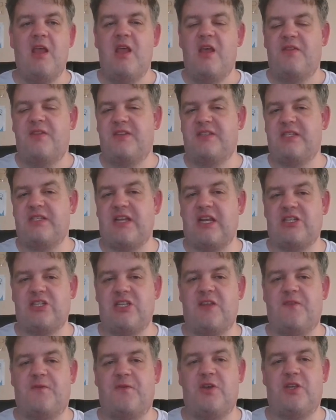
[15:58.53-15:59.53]
This is actually
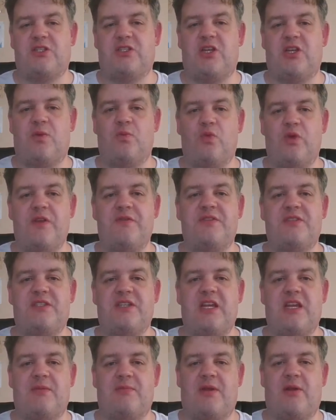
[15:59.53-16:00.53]
the first time we've
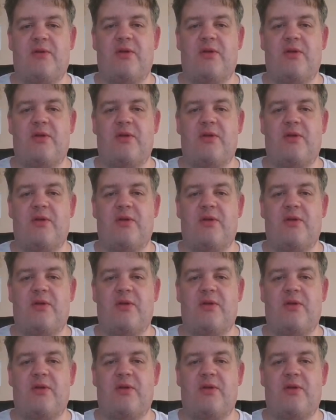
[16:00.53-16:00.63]
seen Mary